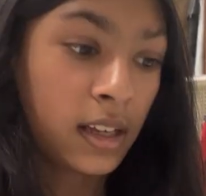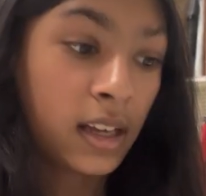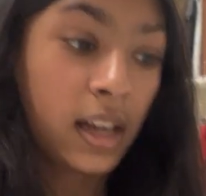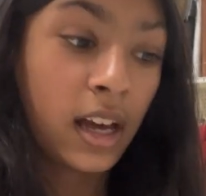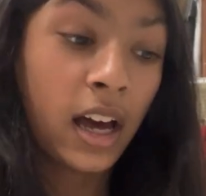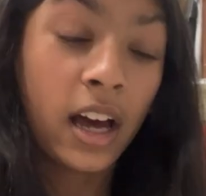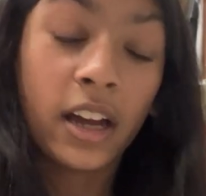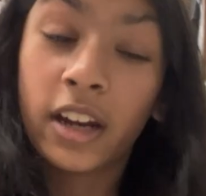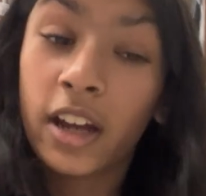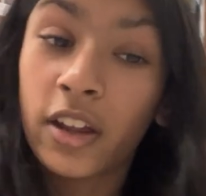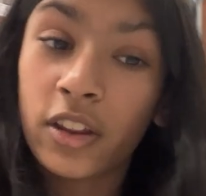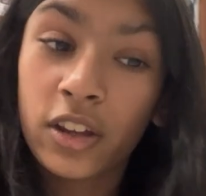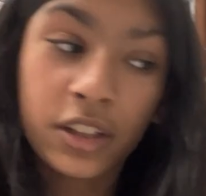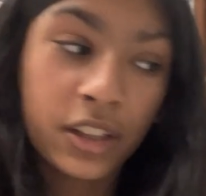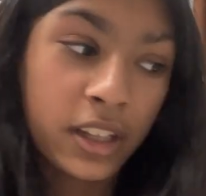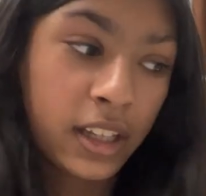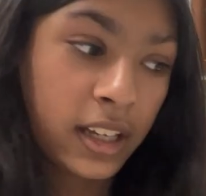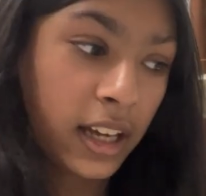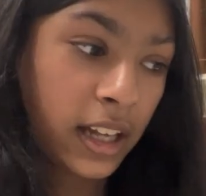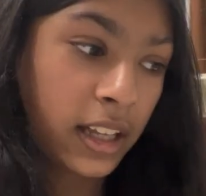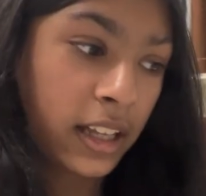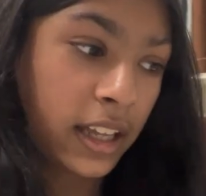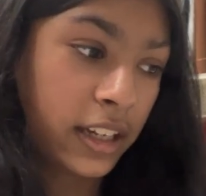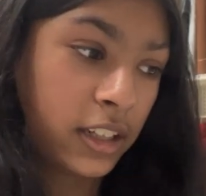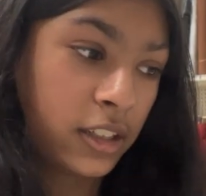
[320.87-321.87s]
Another thing
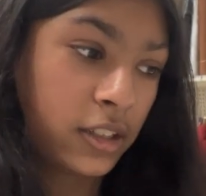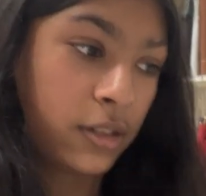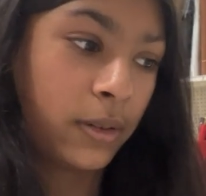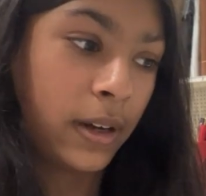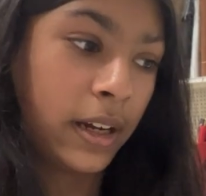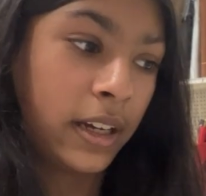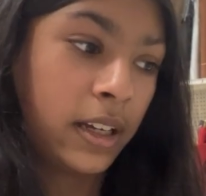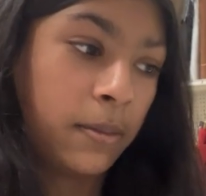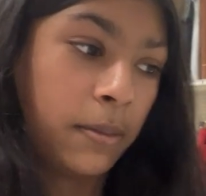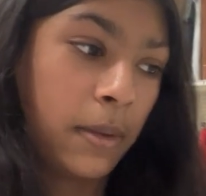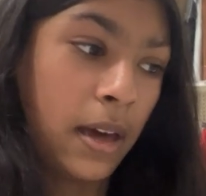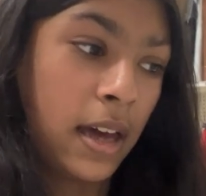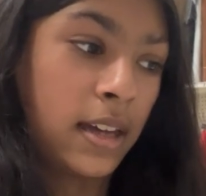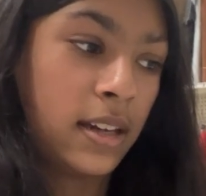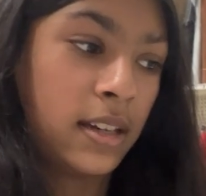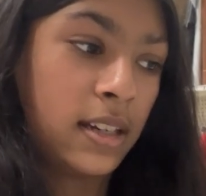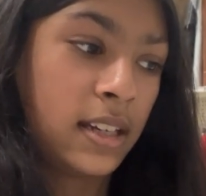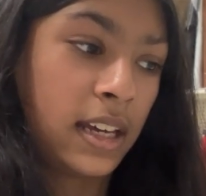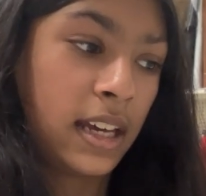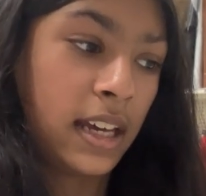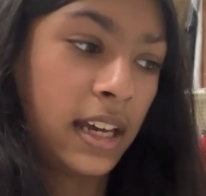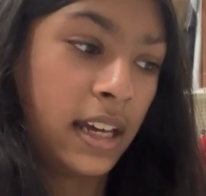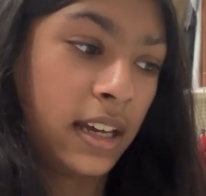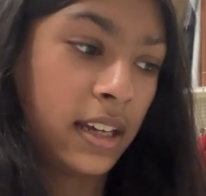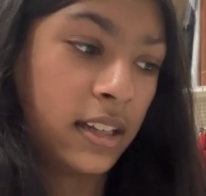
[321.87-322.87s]
I'd like to recommend
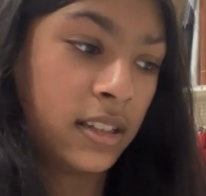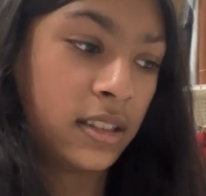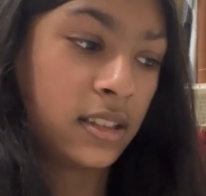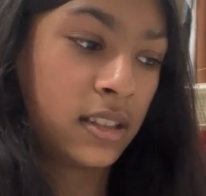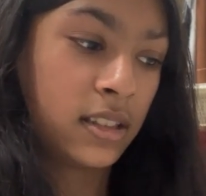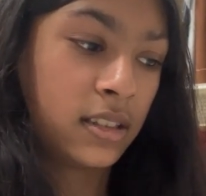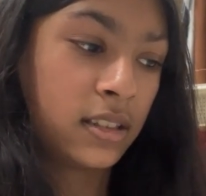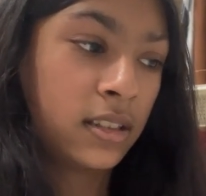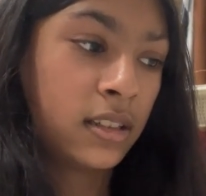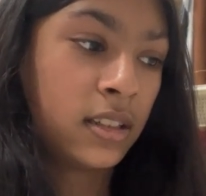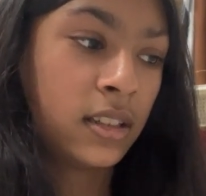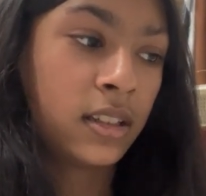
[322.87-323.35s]
is